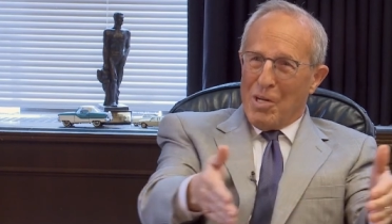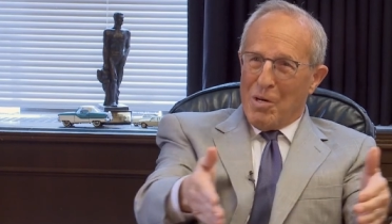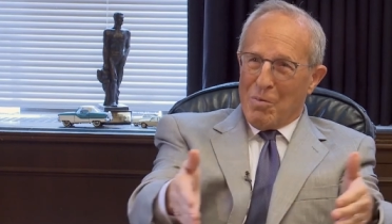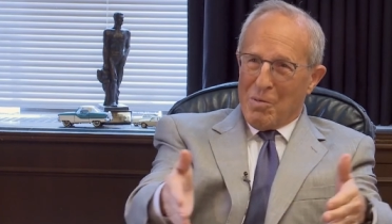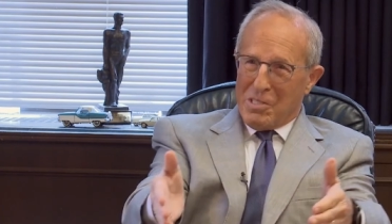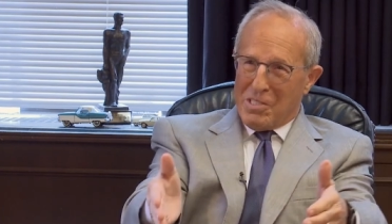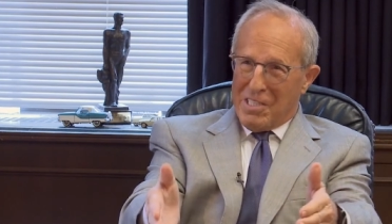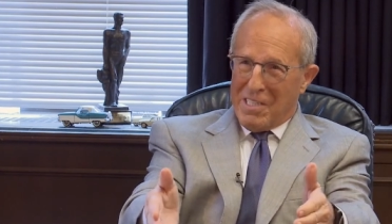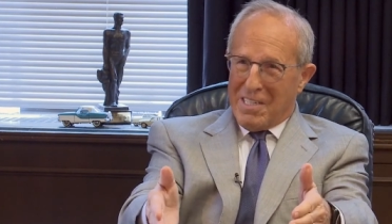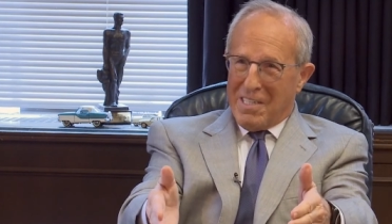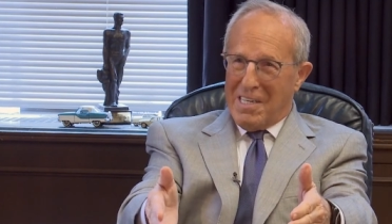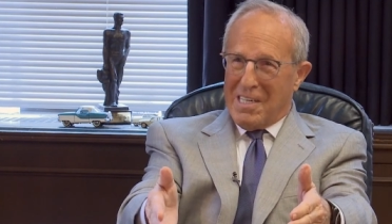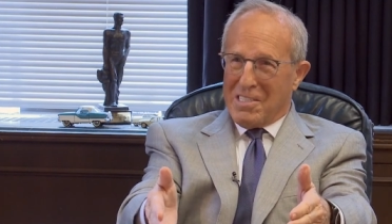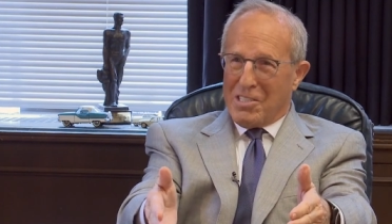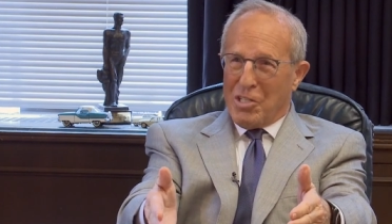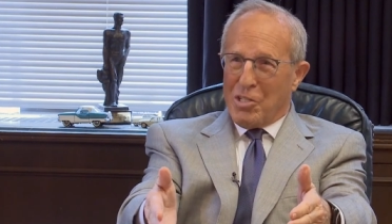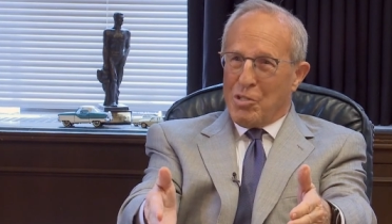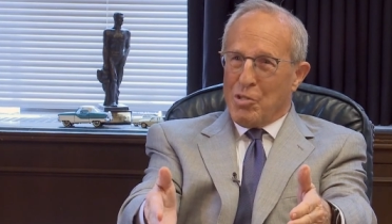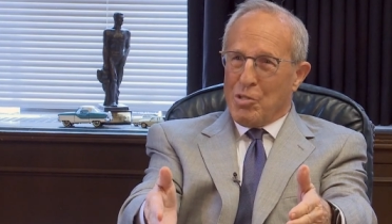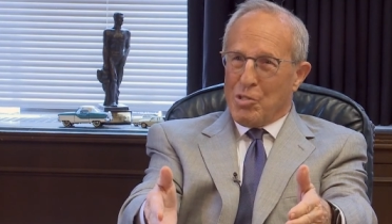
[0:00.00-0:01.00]
There was the
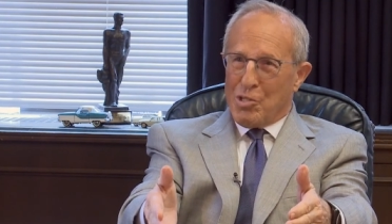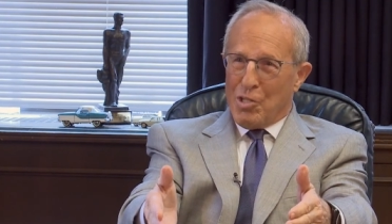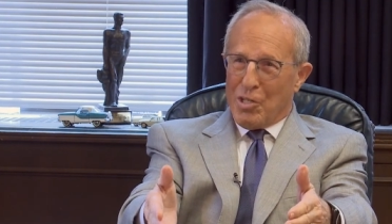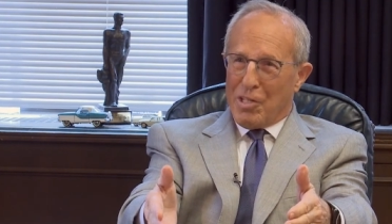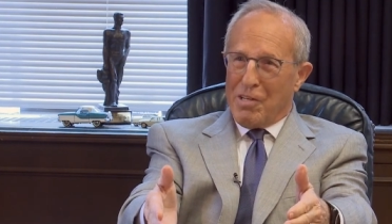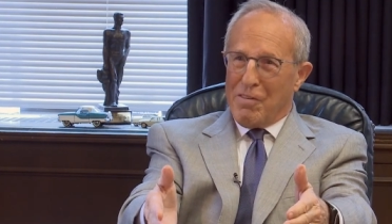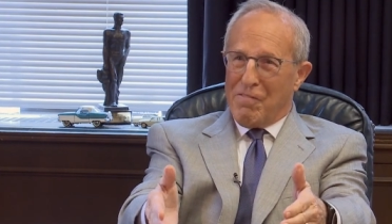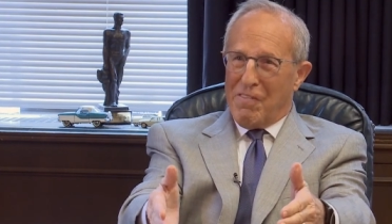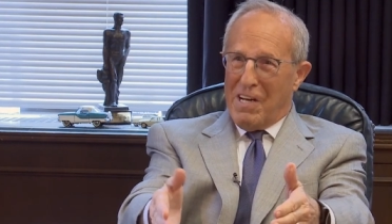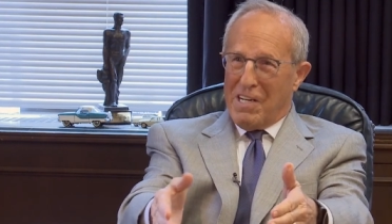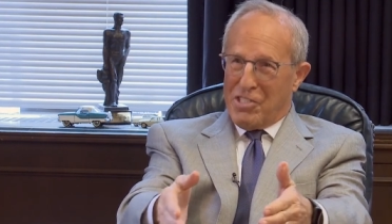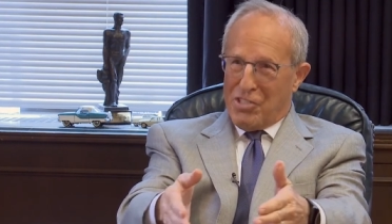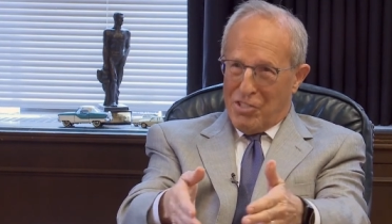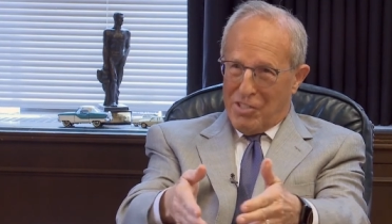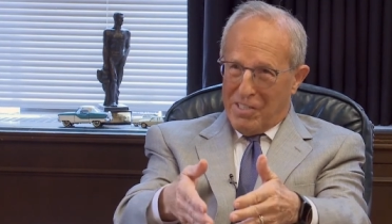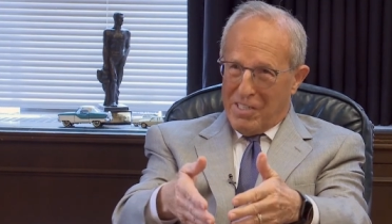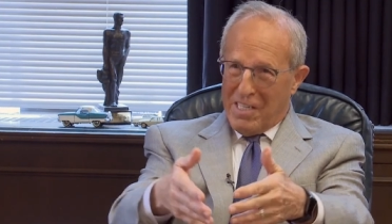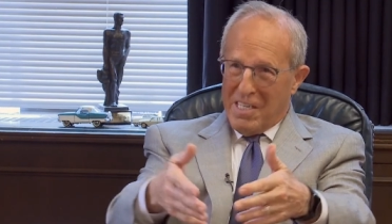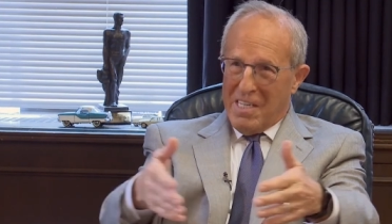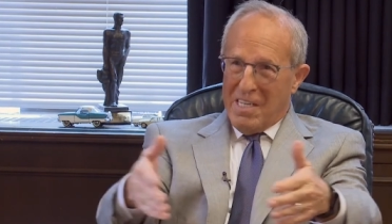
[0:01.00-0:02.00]
constitutional
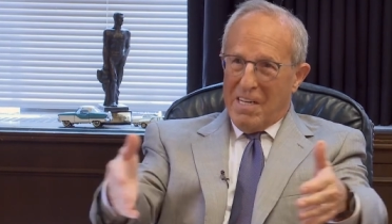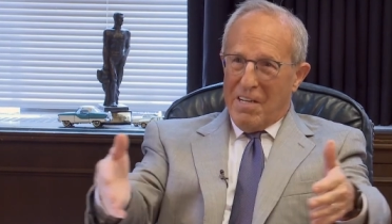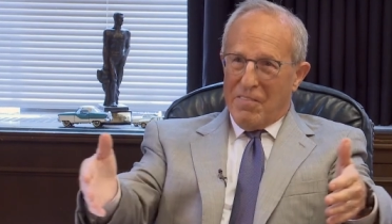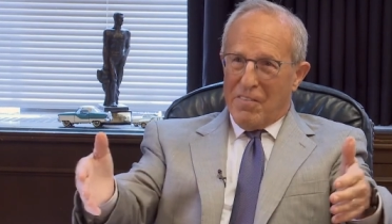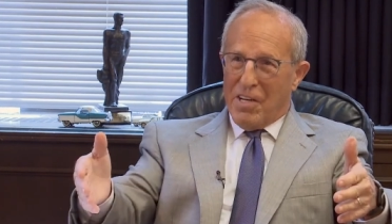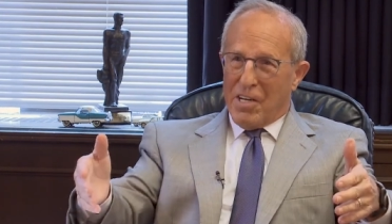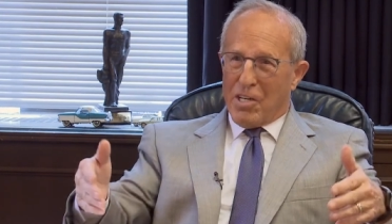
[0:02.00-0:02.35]
convention right.